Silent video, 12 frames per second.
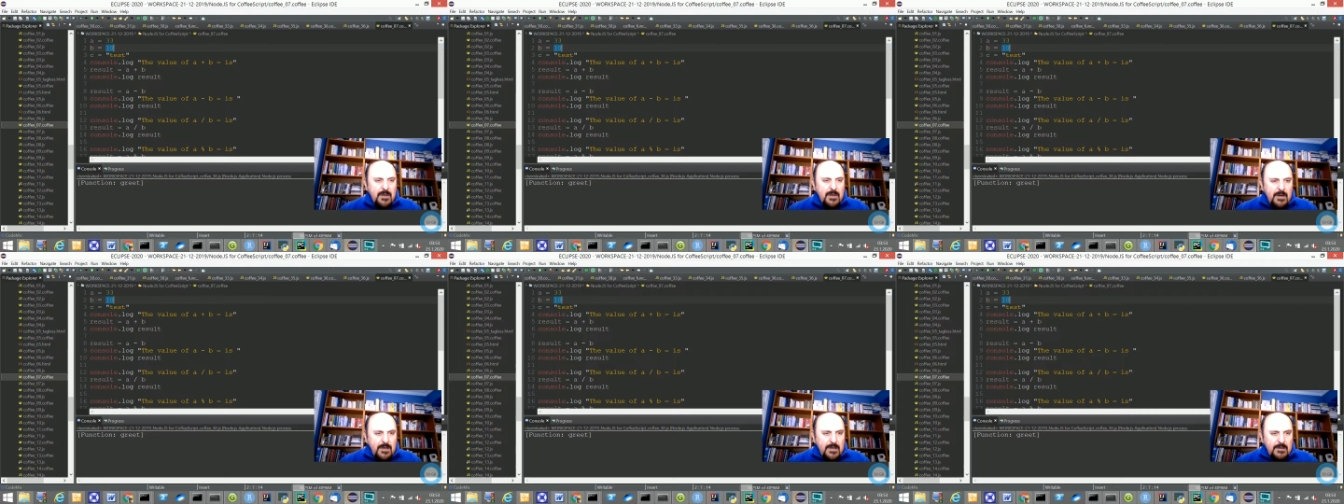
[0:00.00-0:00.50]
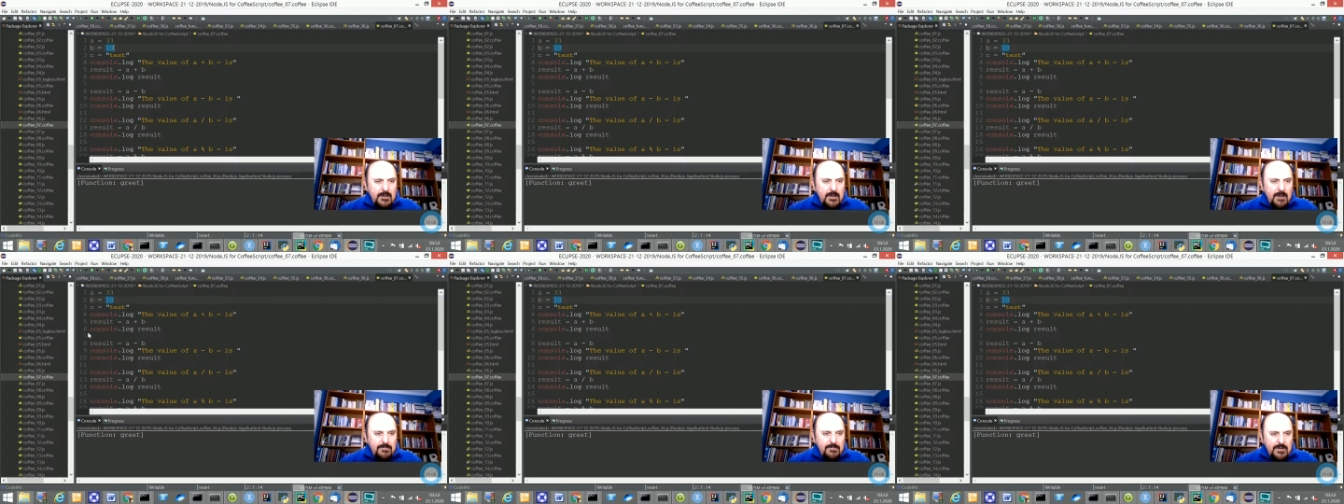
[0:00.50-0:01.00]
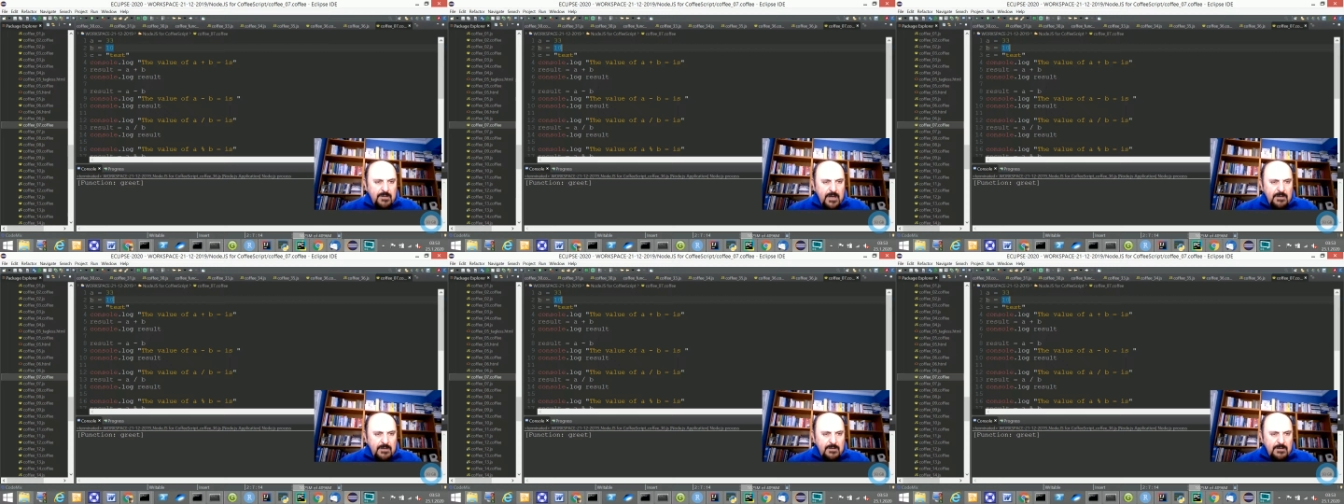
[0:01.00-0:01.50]
and after
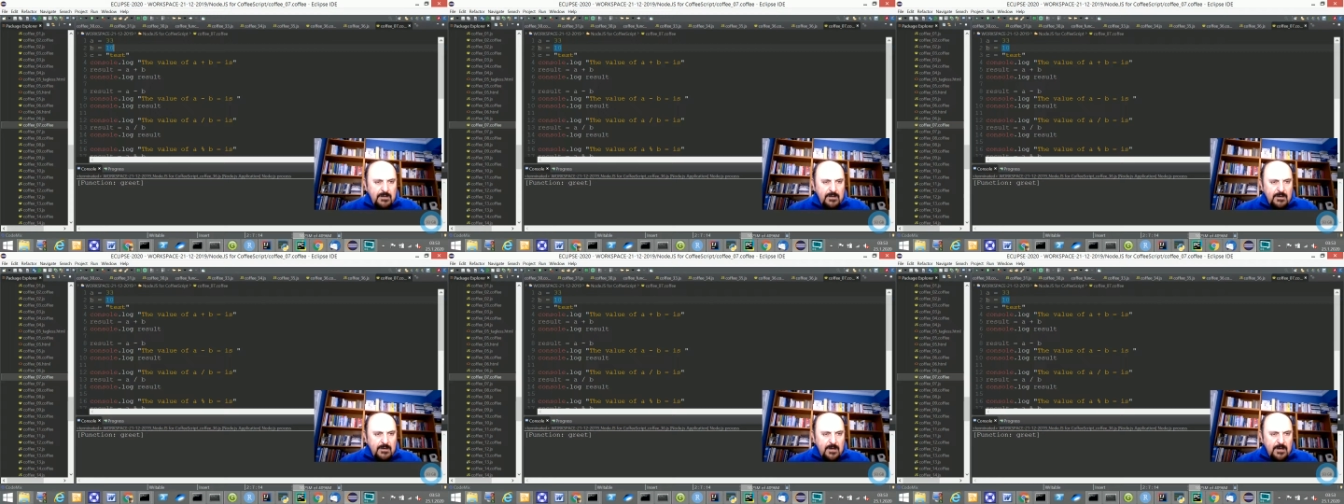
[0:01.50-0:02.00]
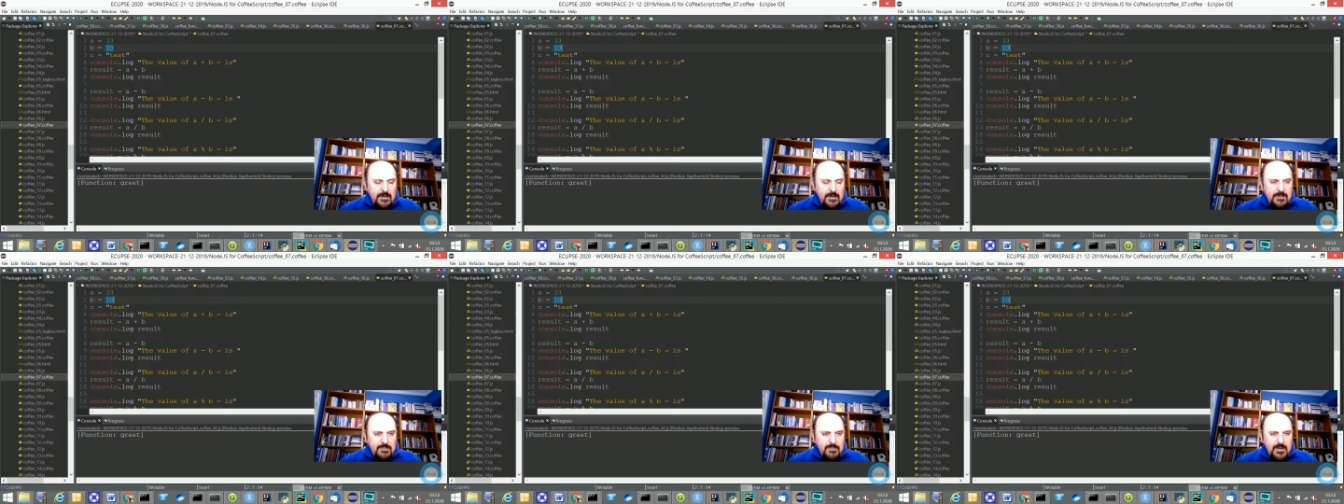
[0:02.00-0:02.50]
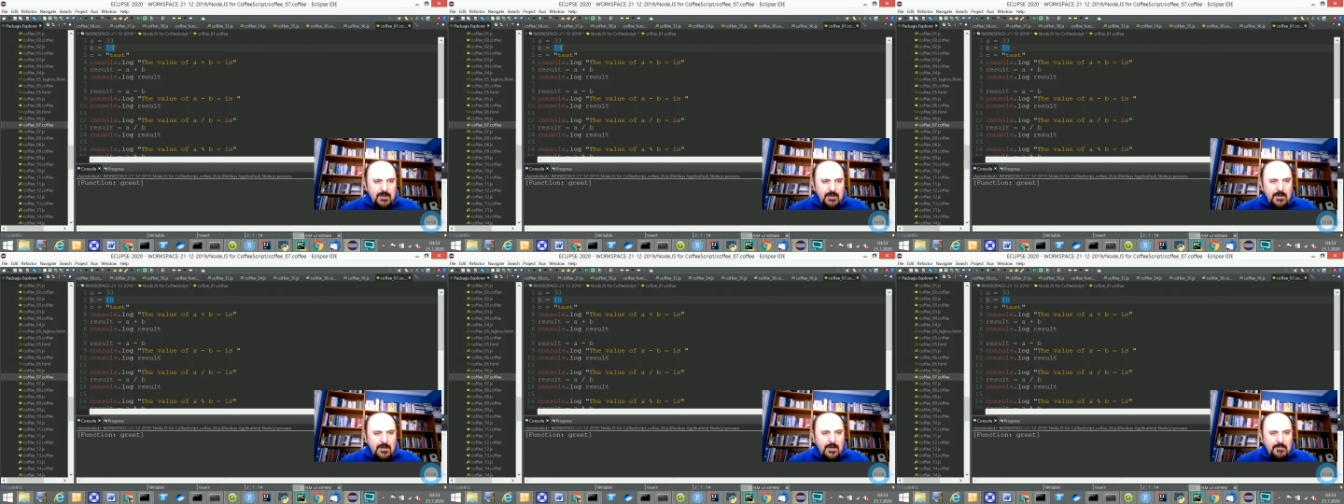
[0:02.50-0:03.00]
that I simply
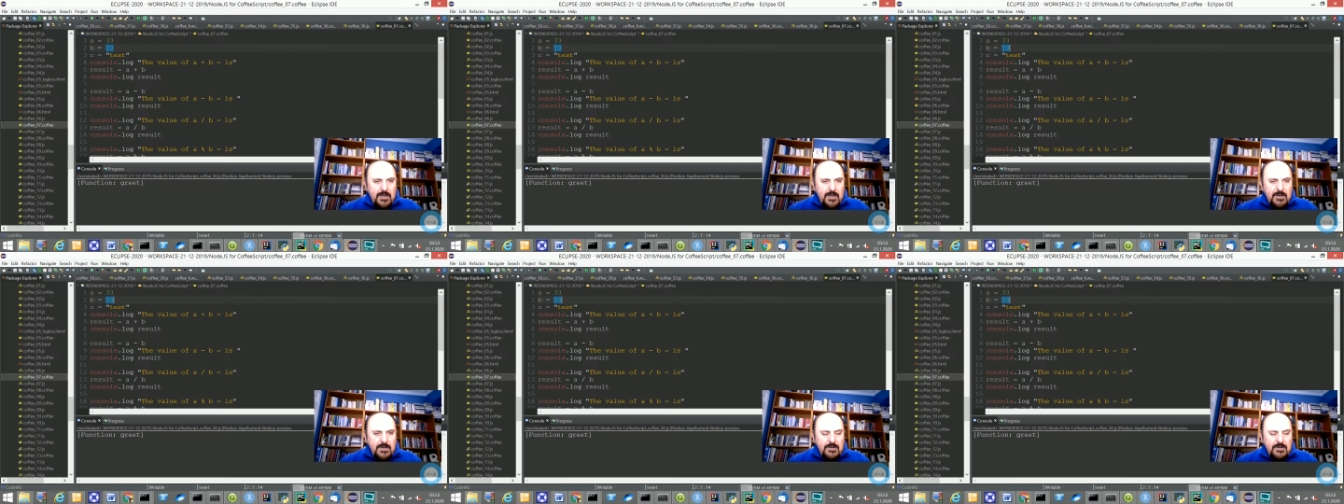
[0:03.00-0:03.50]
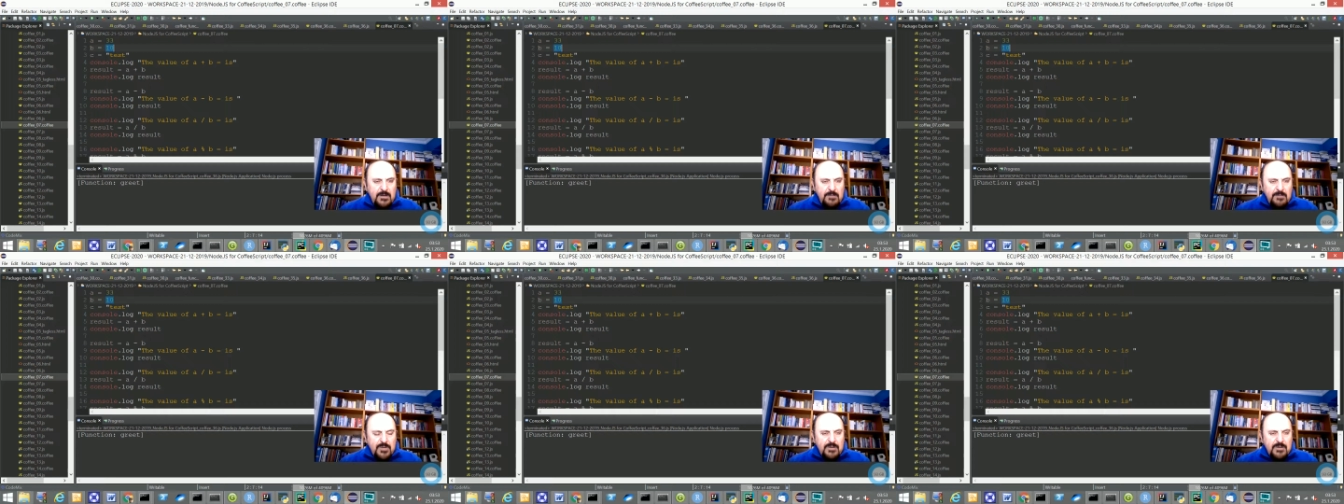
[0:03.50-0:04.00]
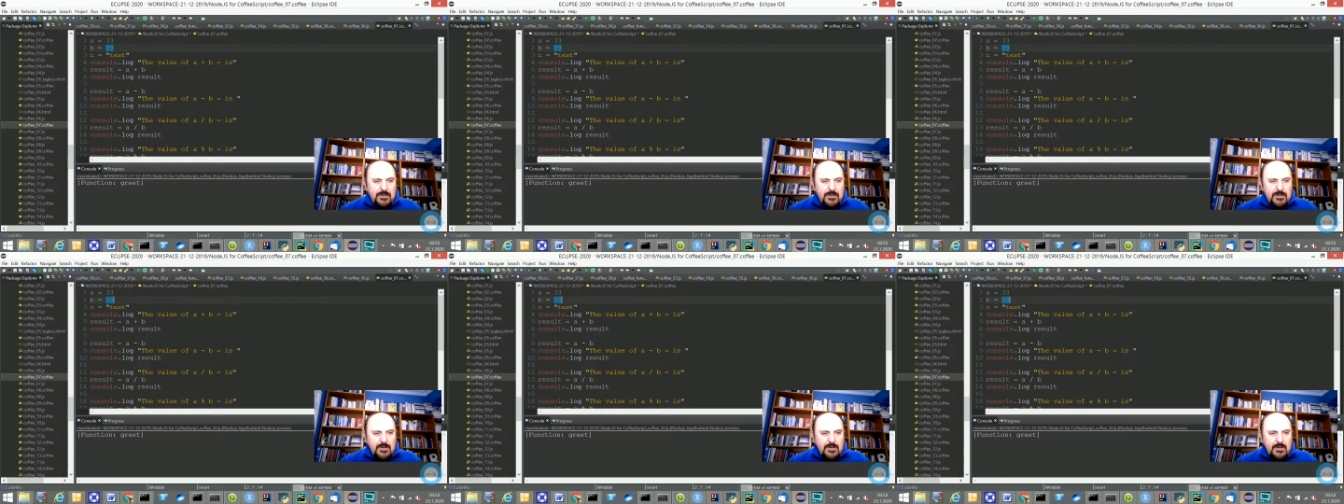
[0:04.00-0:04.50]
make it printed
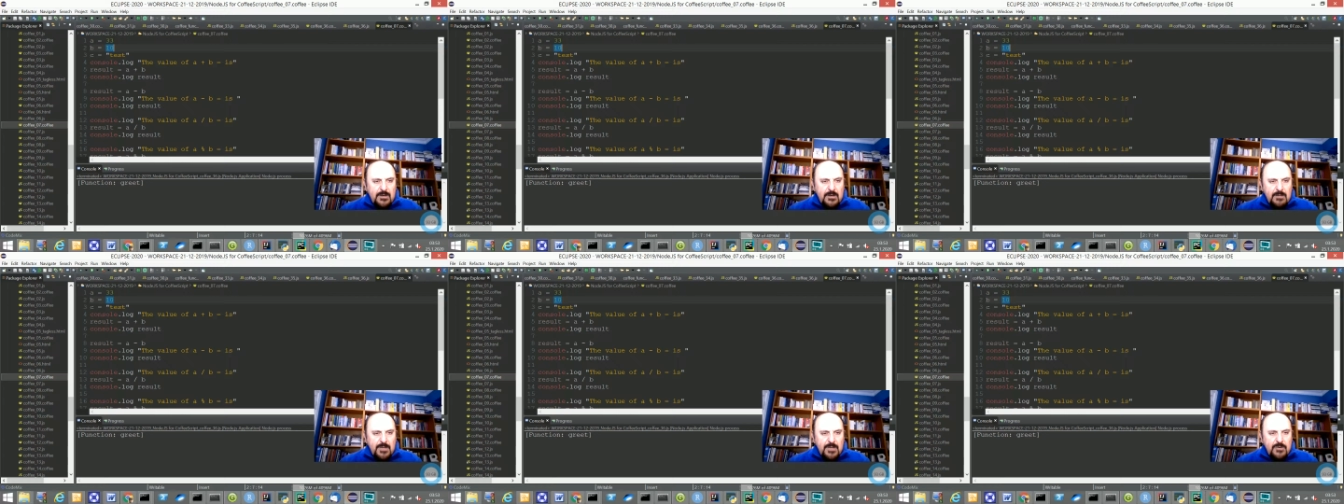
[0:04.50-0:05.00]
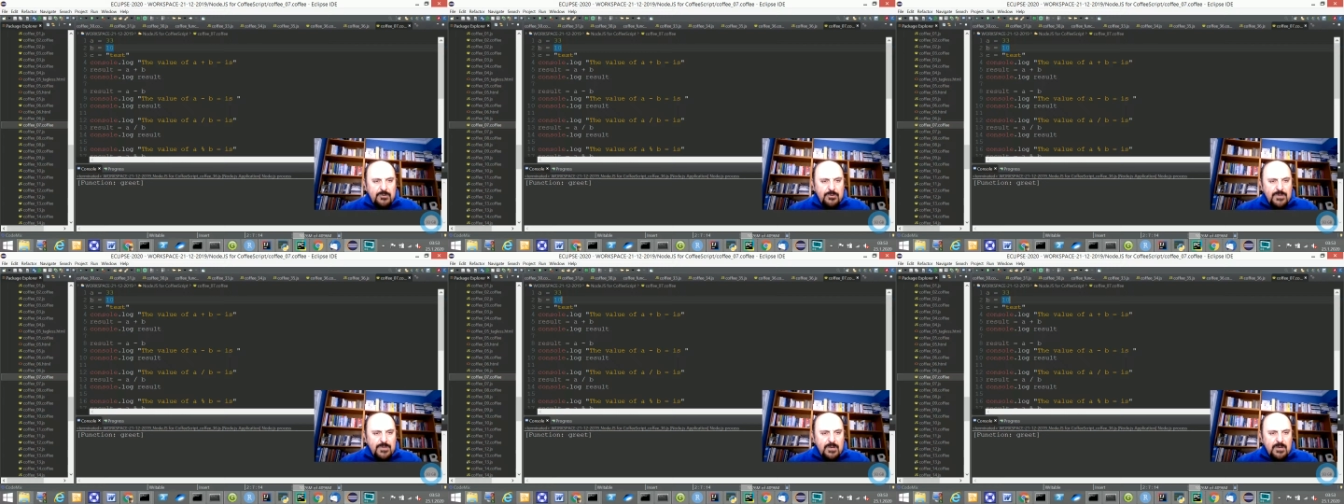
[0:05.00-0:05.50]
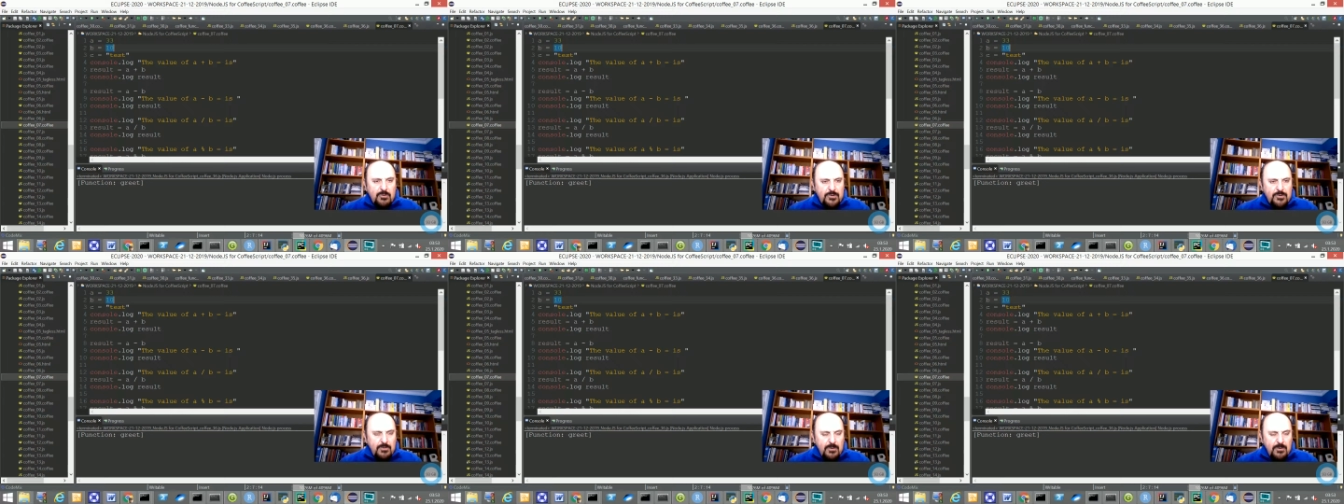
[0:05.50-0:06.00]
by using
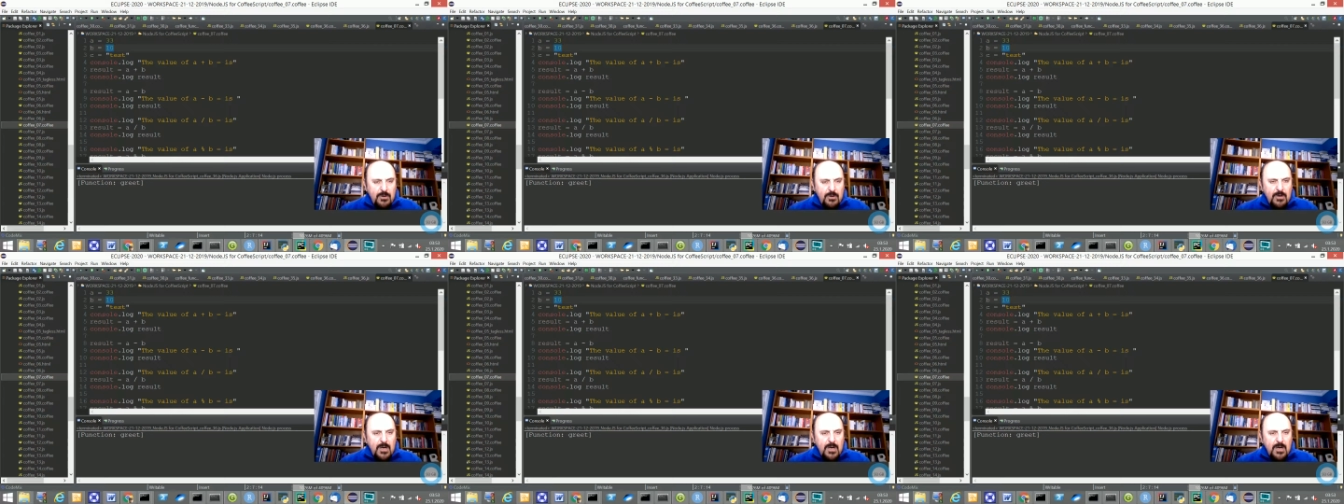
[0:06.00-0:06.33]
console log